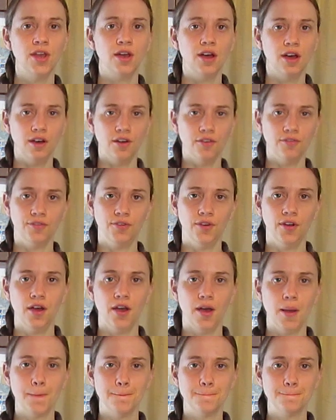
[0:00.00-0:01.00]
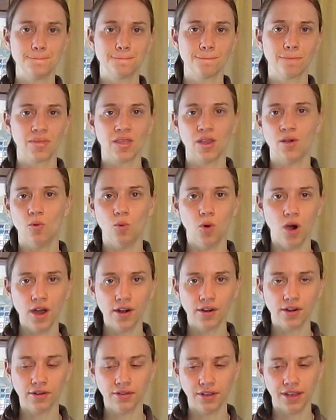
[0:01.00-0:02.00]
of
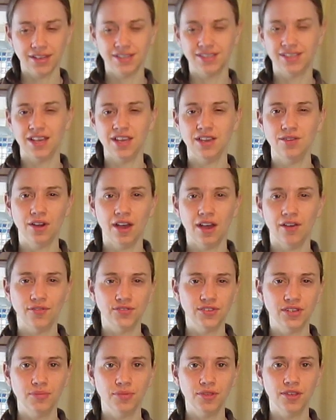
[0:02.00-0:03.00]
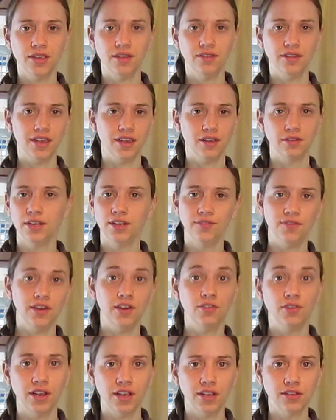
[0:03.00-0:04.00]
water, like say you have something like leafy
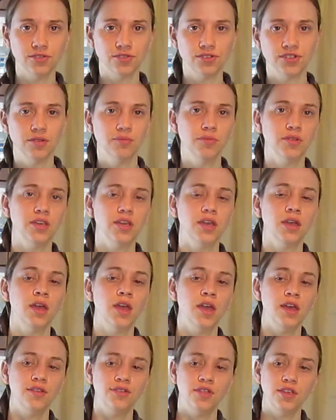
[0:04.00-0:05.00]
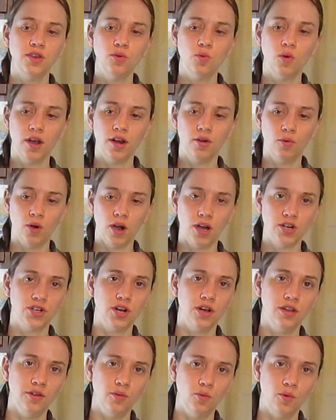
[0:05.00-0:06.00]
greens or something that you want to wash
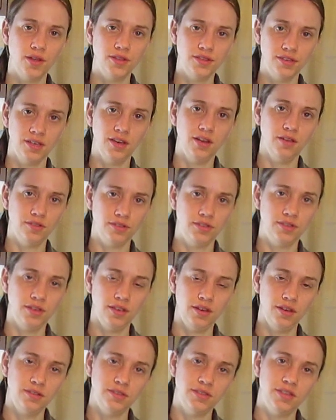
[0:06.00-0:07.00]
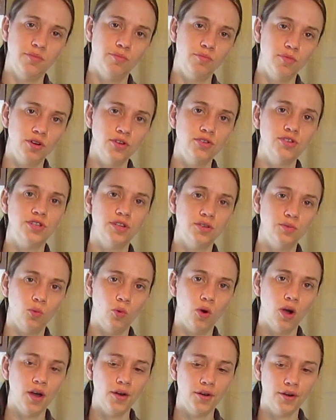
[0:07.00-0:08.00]
all at once submerged in
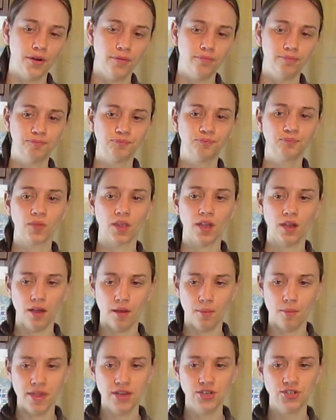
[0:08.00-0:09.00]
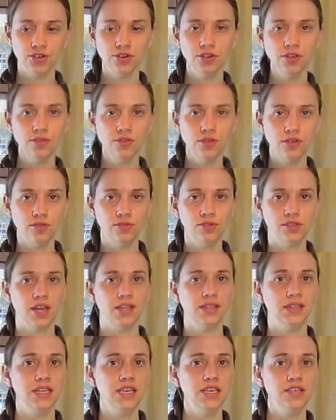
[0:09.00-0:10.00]
water, make sure you use
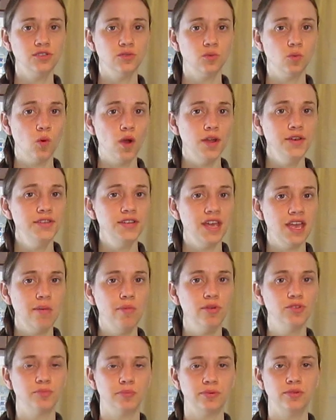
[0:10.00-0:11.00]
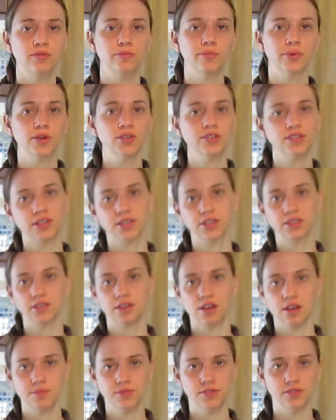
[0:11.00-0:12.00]
at least 1 tablespoon per 6
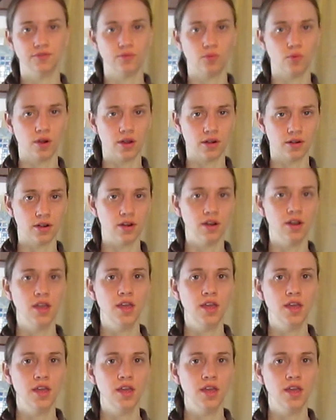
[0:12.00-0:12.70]
cups of water.